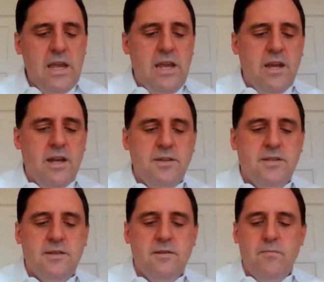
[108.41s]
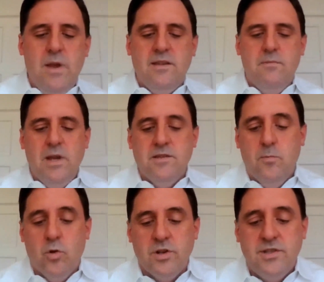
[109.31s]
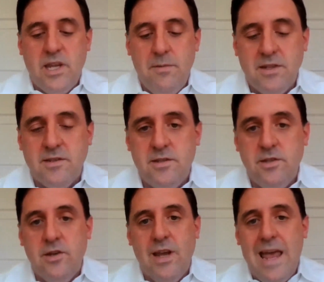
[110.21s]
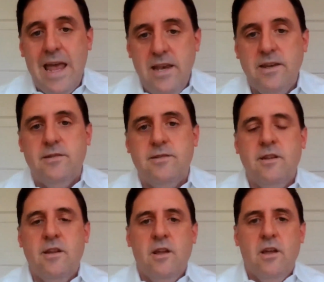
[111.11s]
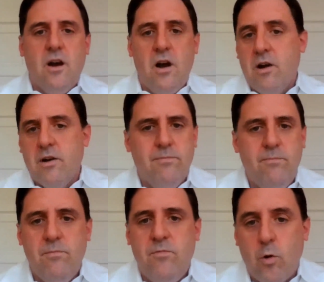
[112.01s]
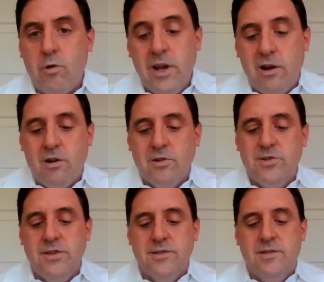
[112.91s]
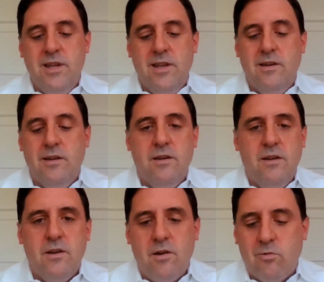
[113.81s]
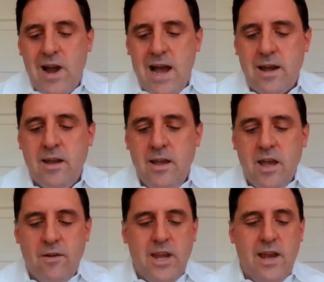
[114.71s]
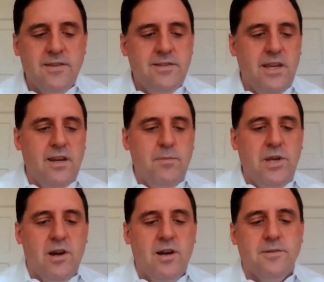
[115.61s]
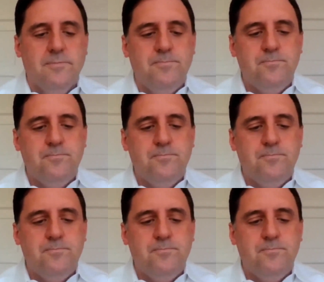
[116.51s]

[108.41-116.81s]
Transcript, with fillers: and make, makes important statements to end our foreign incursions in Iraq, Afghanistan, and beyond.